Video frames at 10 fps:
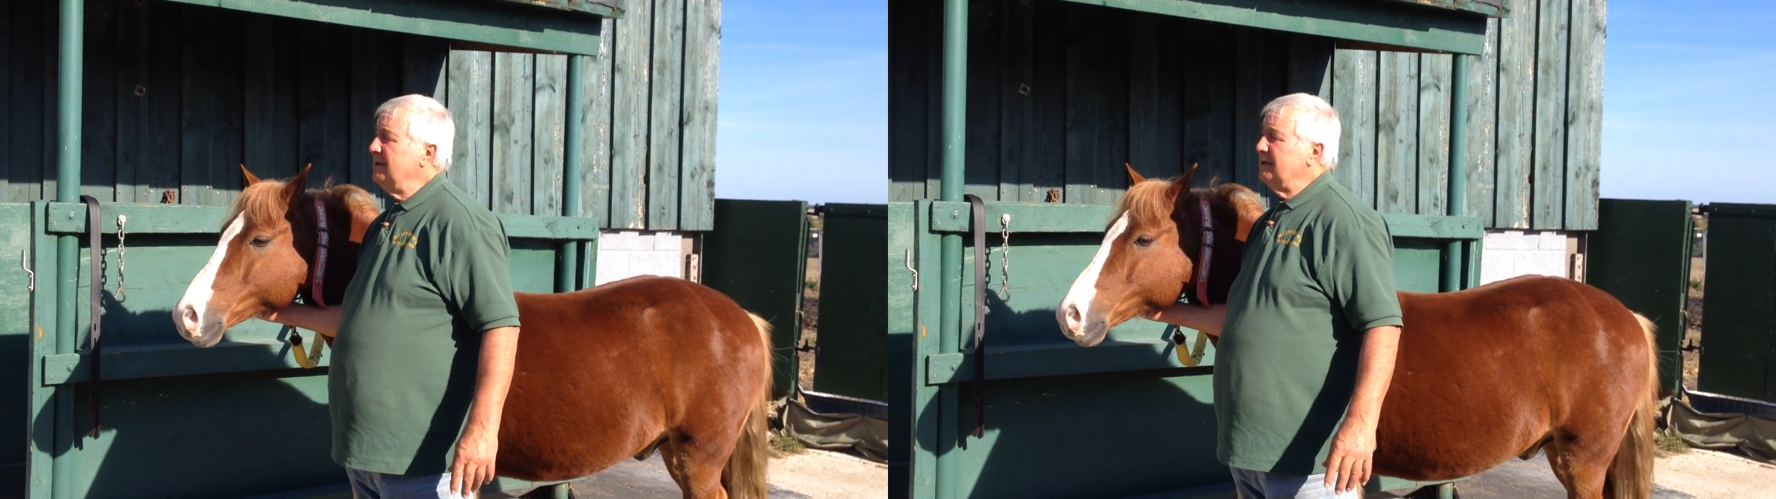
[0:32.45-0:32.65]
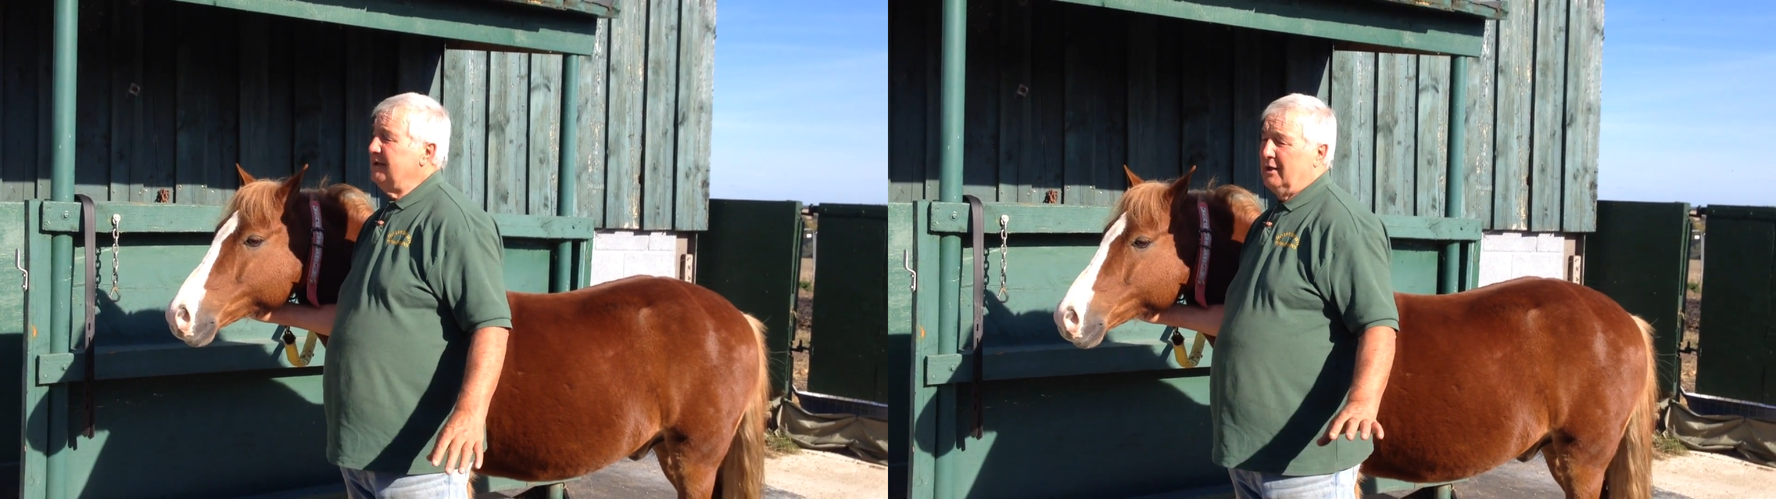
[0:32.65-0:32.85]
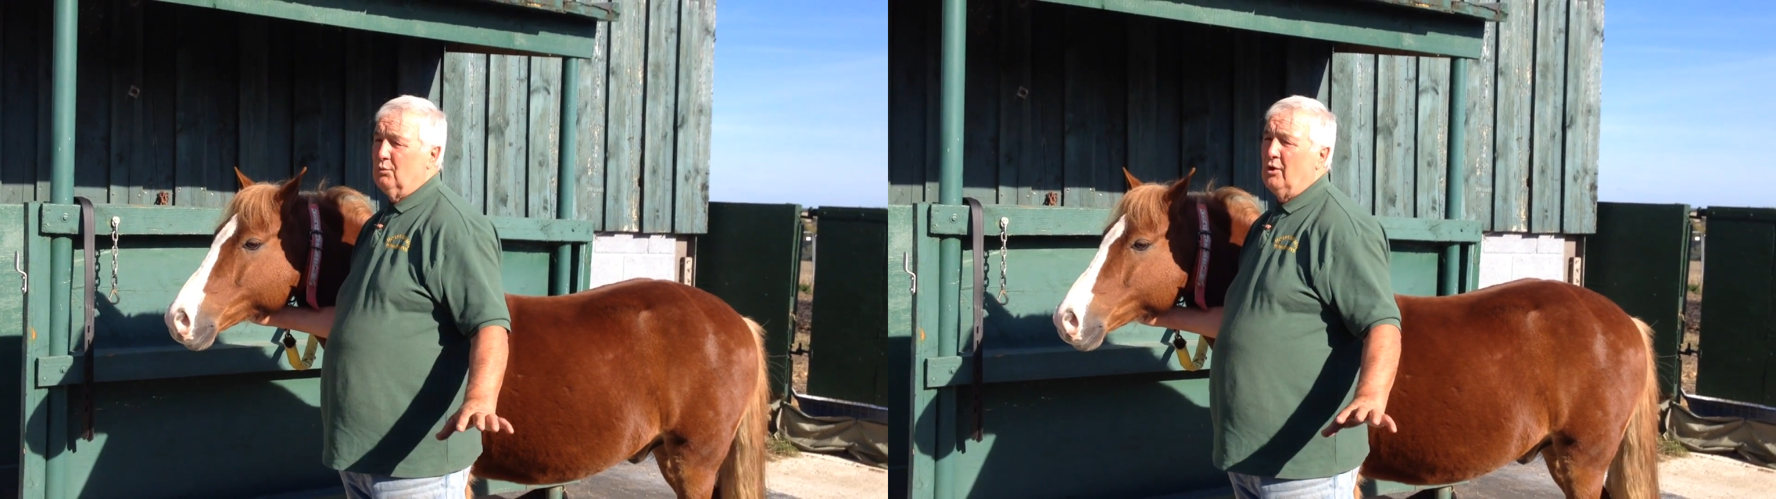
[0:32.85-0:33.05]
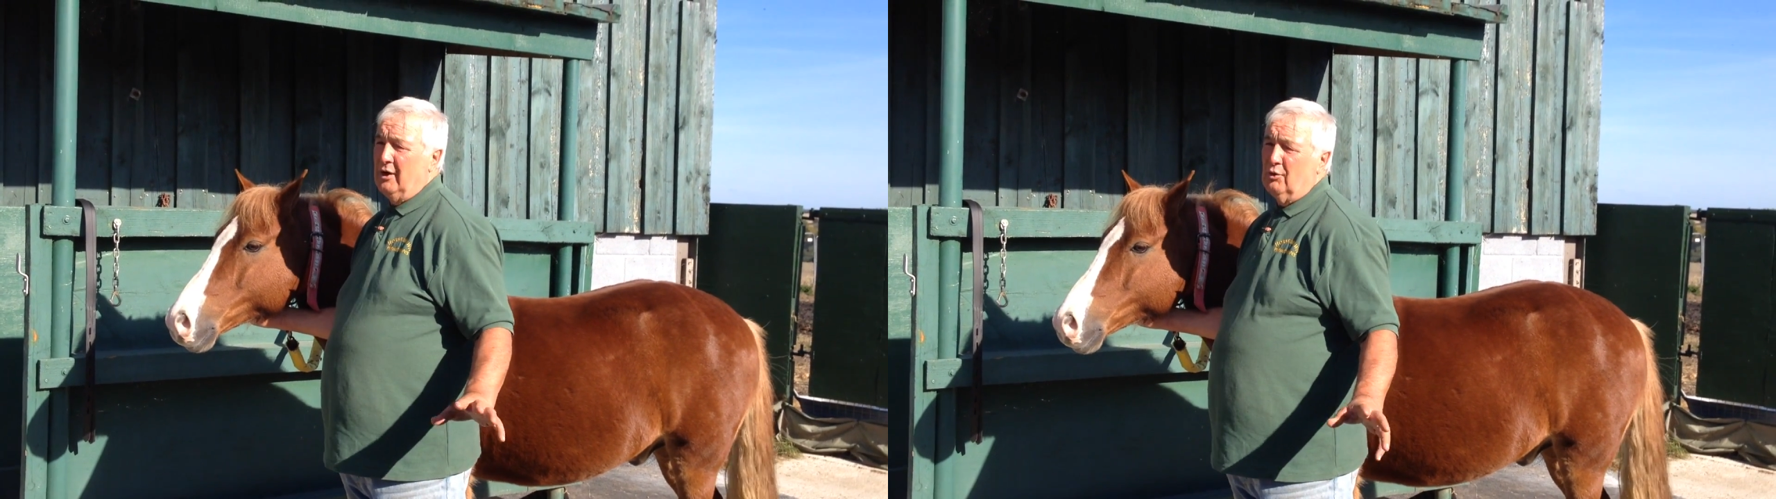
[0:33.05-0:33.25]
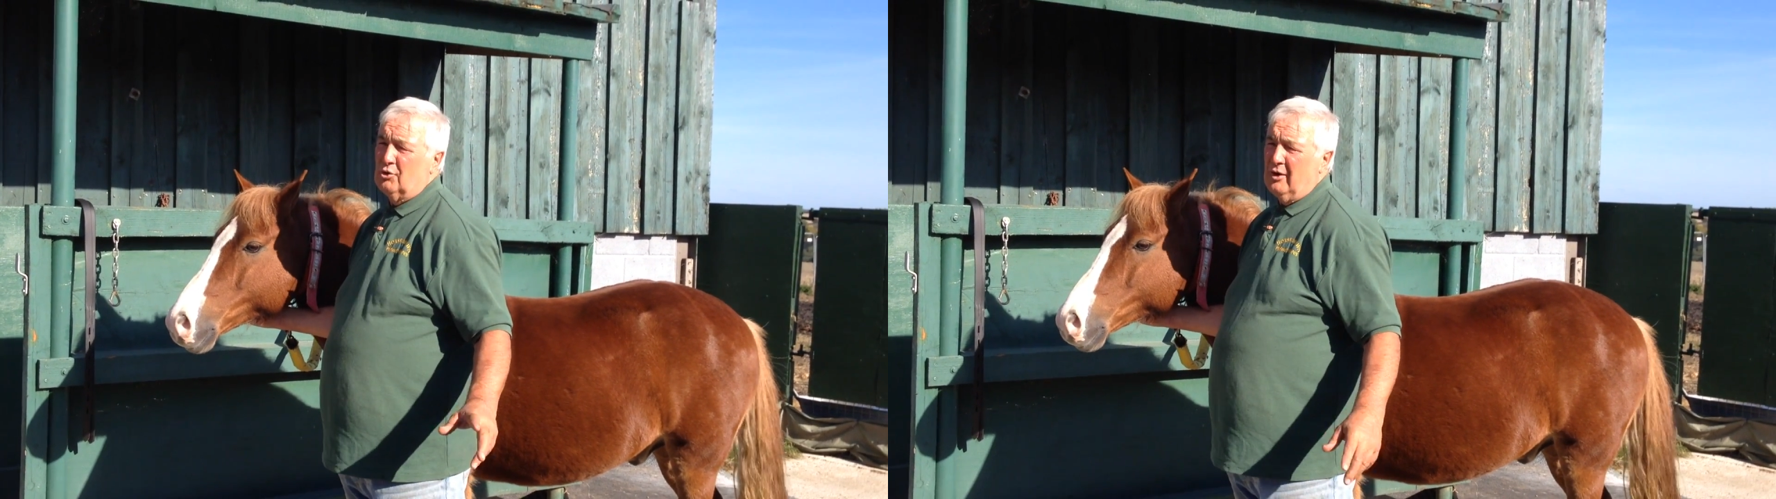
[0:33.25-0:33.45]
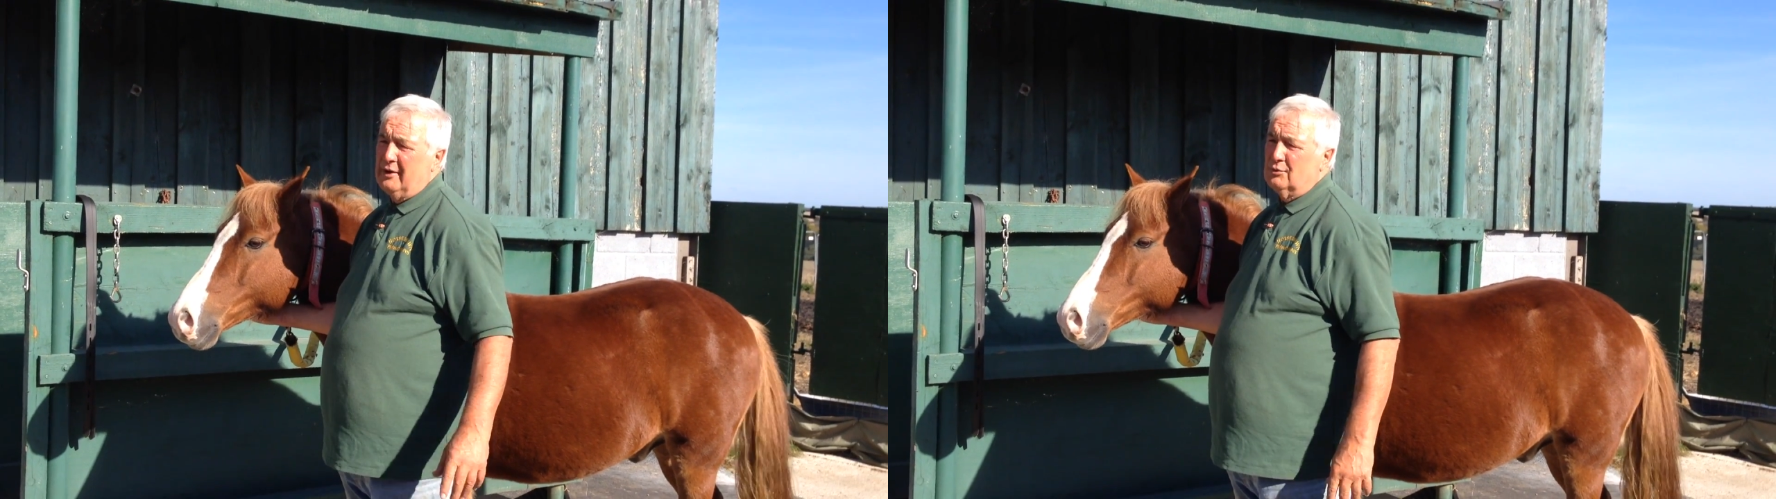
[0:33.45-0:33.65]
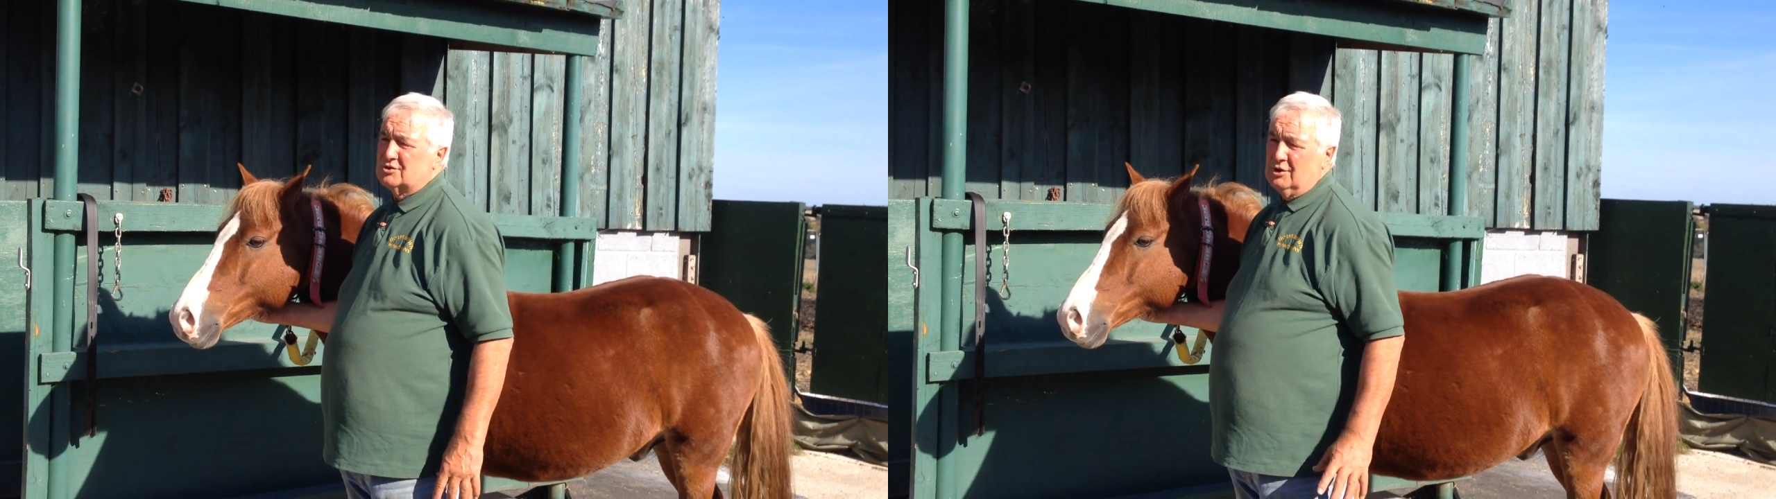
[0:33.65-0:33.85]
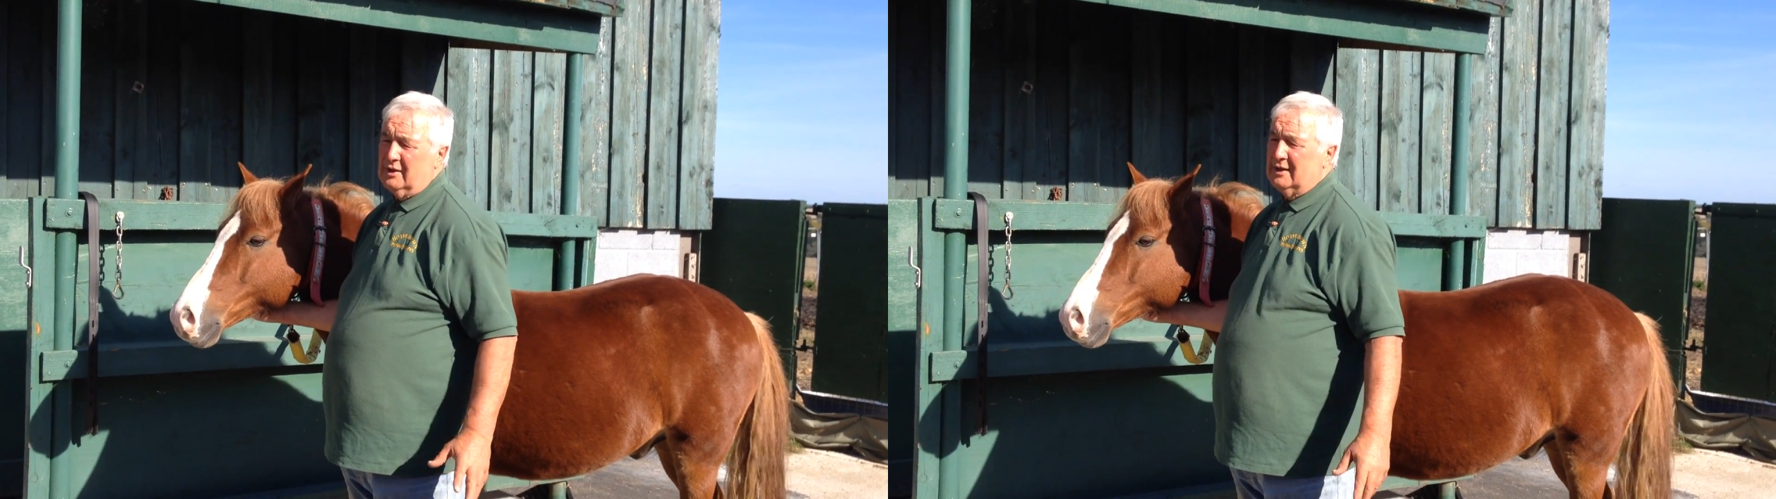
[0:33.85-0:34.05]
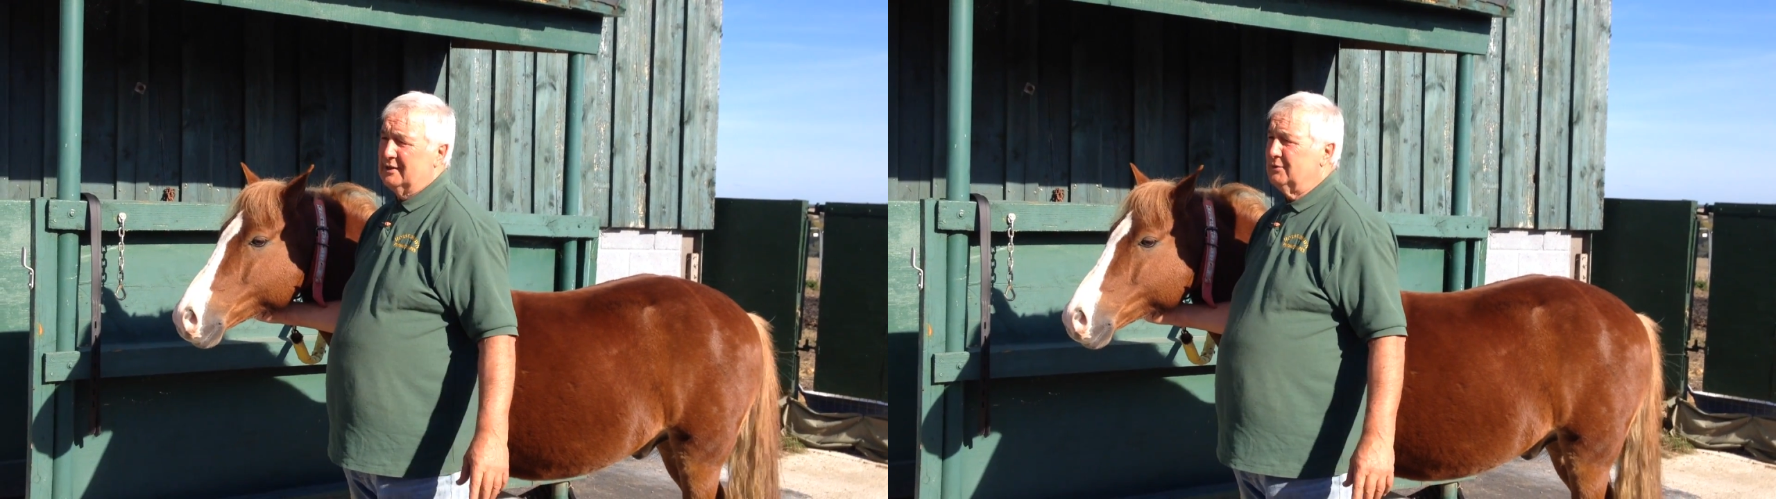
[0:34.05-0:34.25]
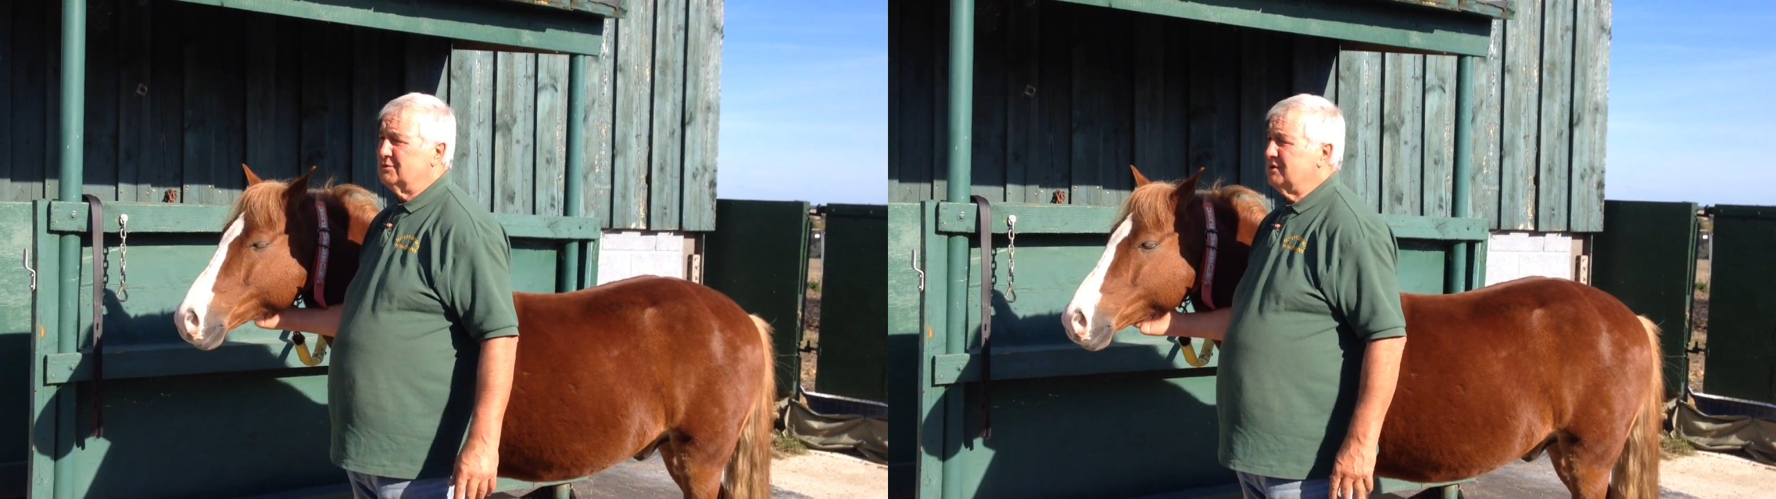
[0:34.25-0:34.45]
you know, white or grey horse, light coloured
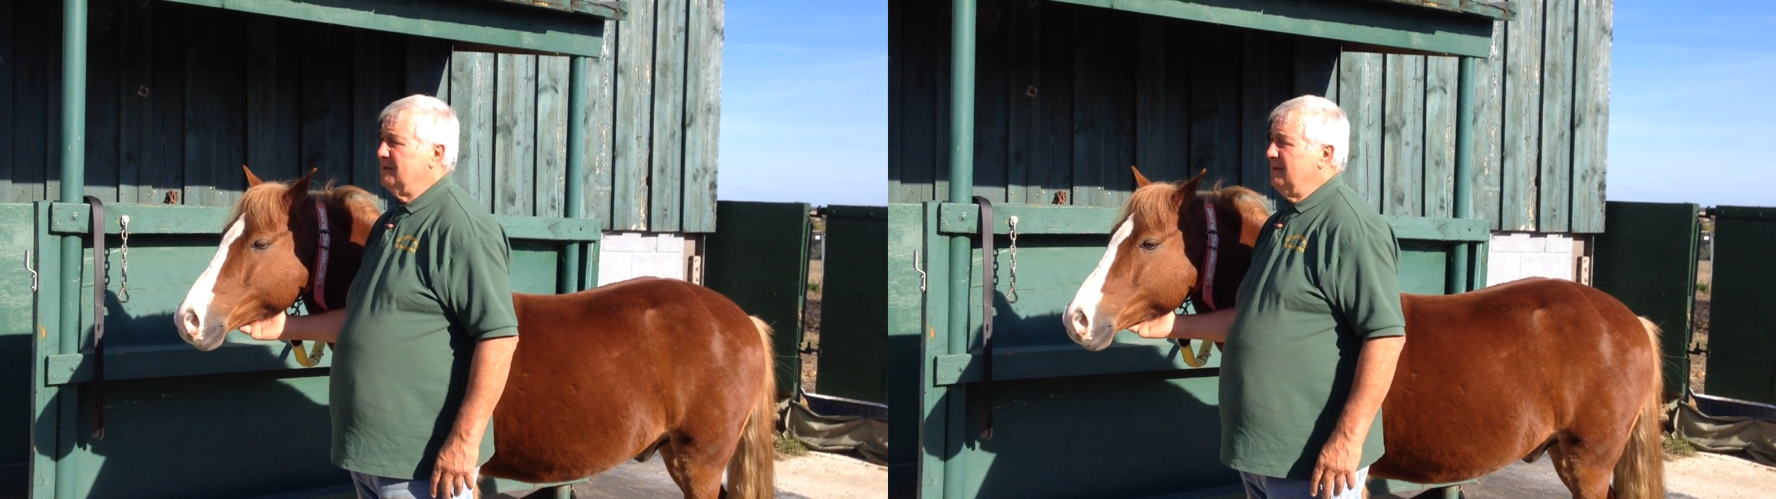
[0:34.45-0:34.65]
horse.